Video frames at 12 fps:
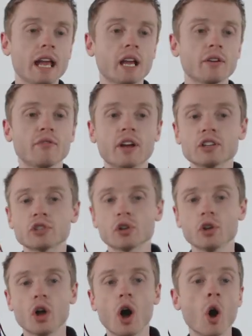a
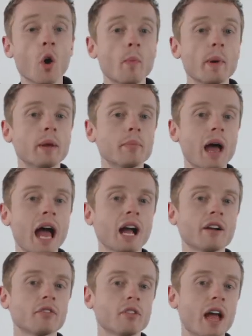conventional open
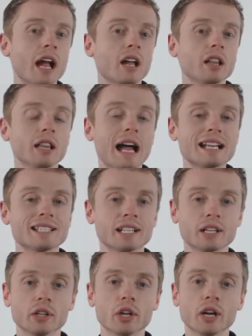back for that
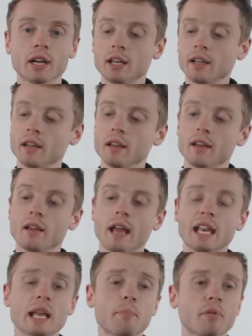classic look,
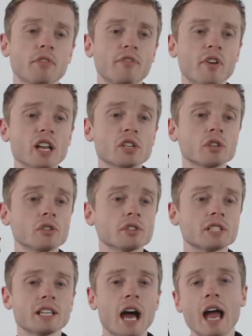and a professional
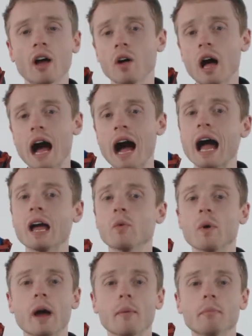style eye
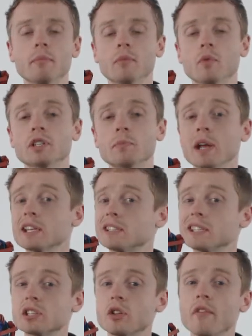web, which makes
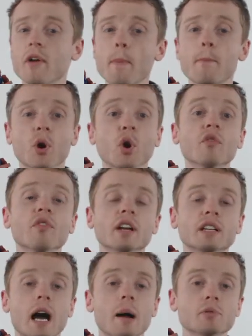this glove a
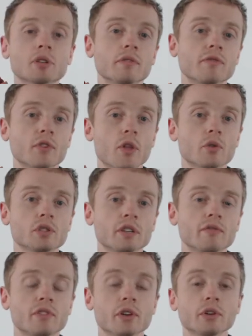perfect option for those
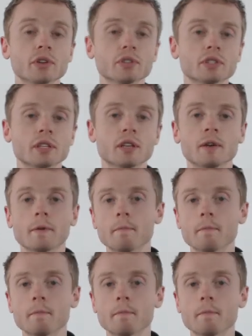infielders.